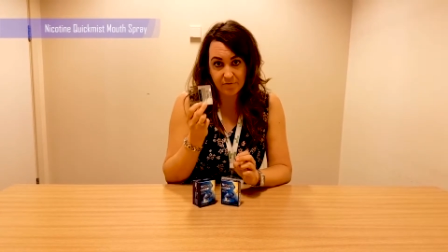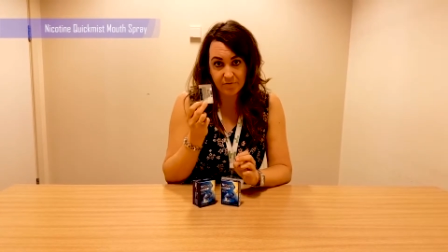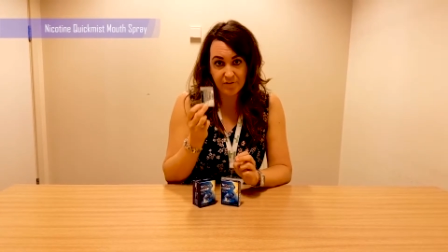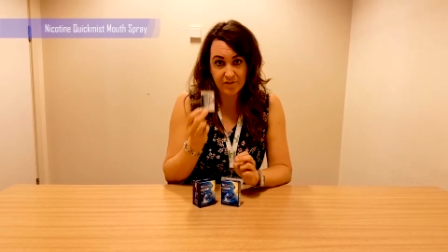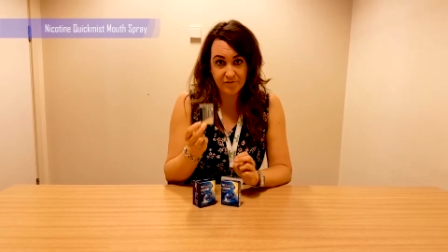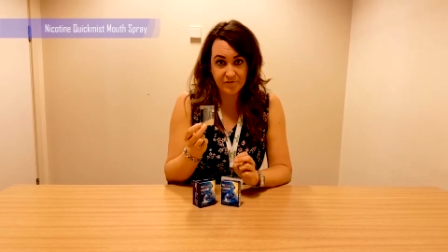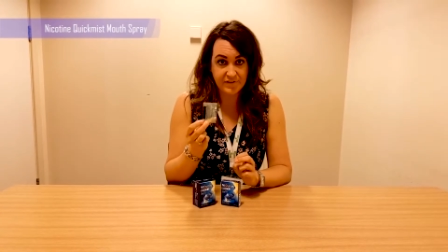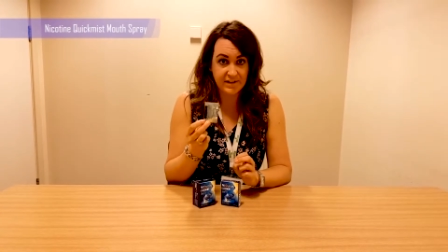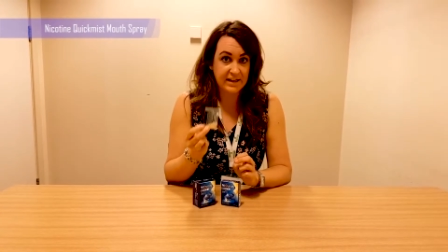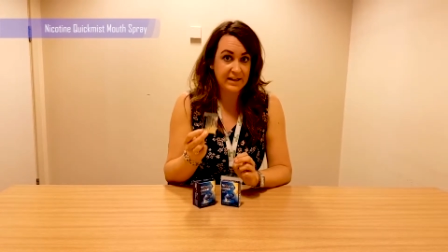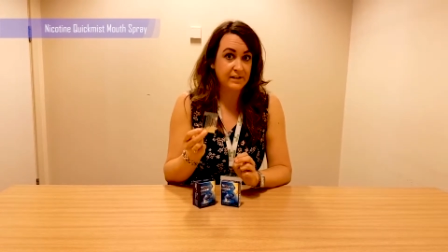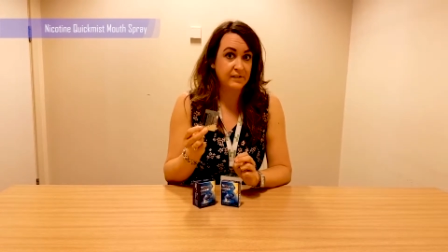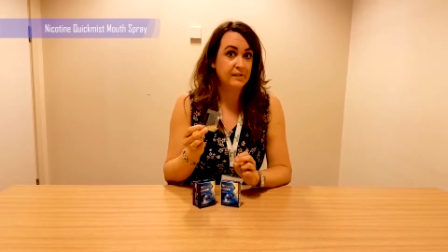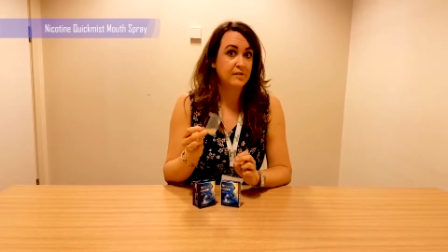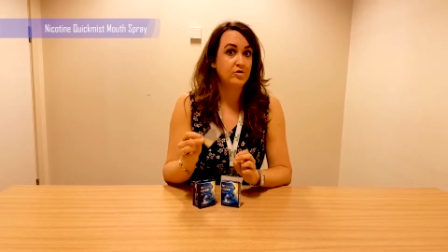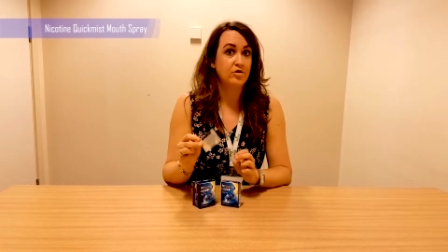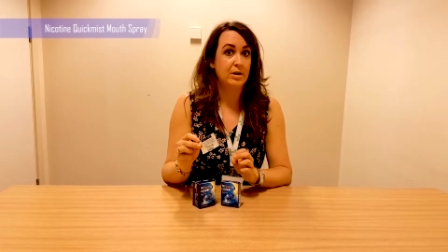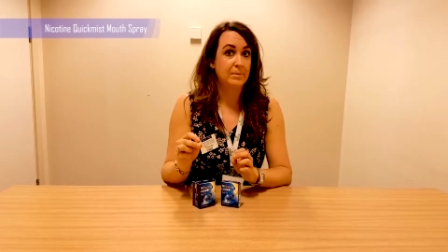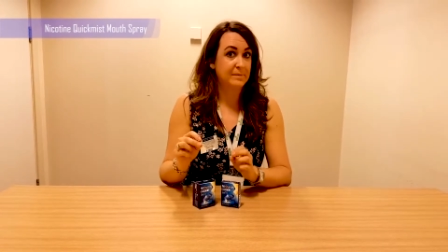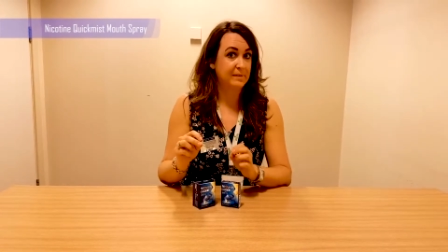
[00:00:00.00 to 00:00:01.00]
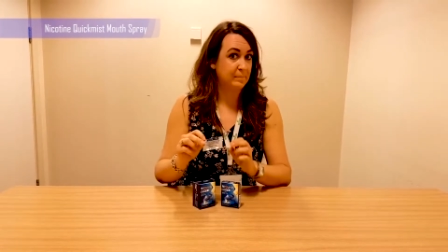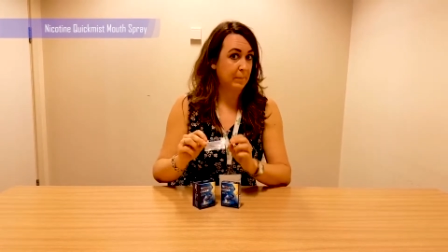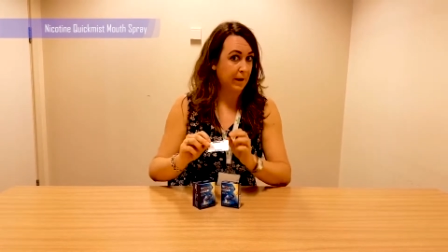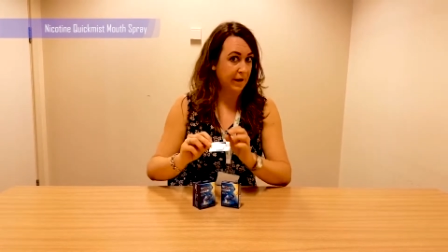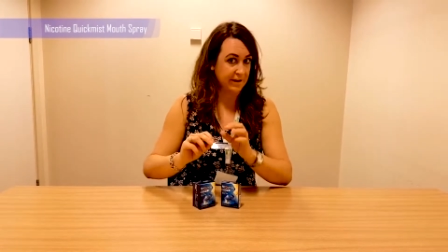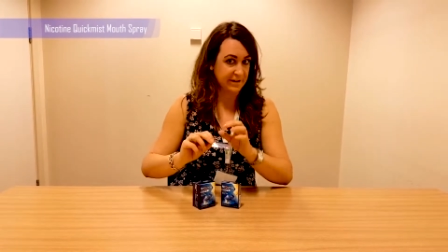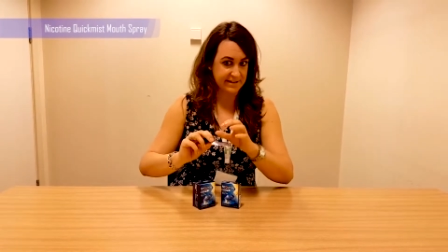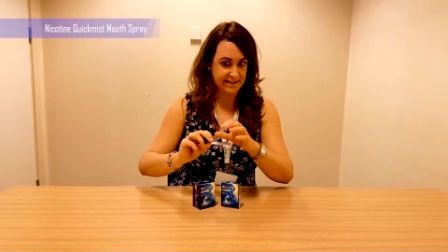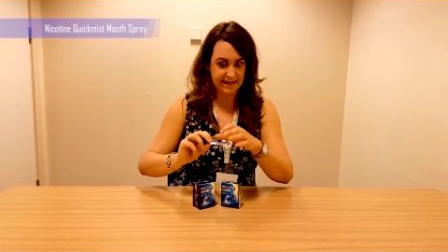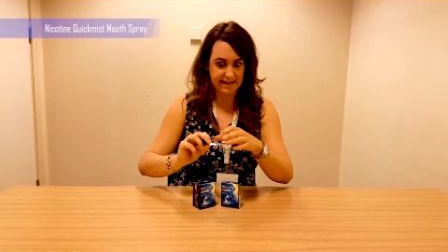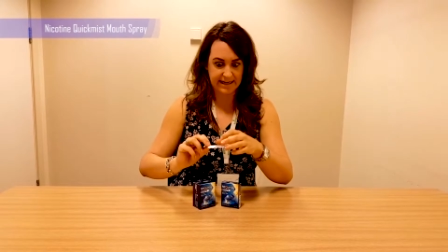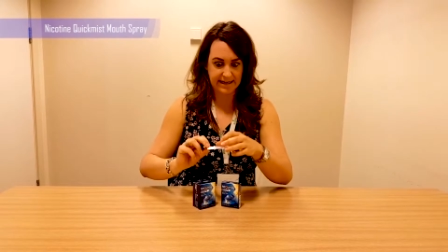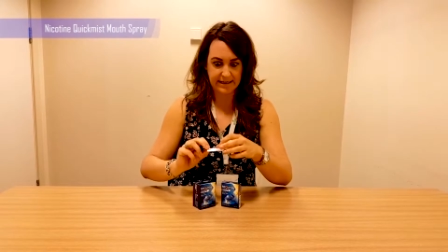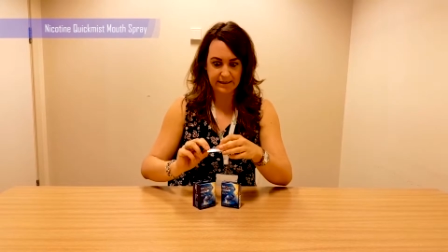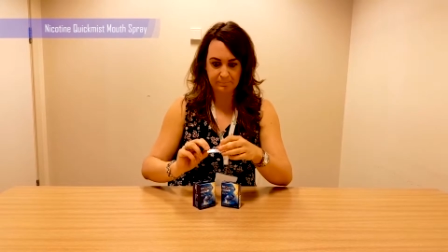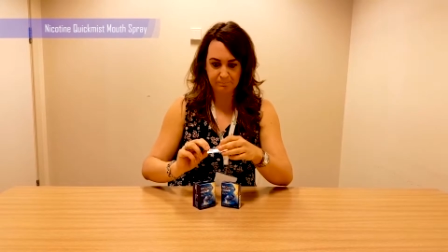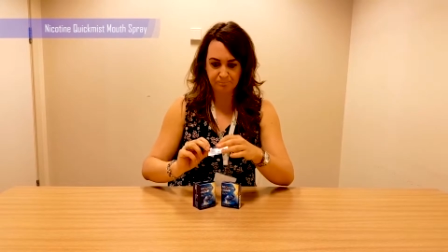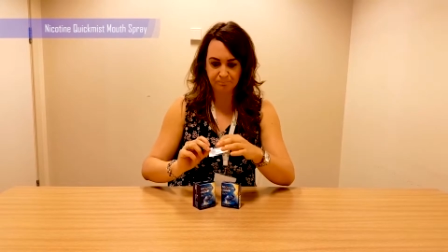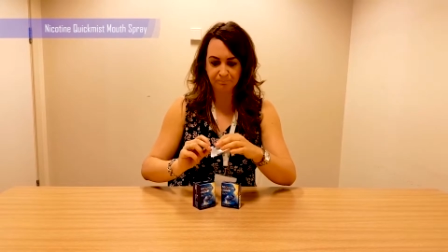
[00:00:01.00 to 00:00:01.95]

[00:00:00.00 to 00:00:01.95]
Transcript: 15 strips per day.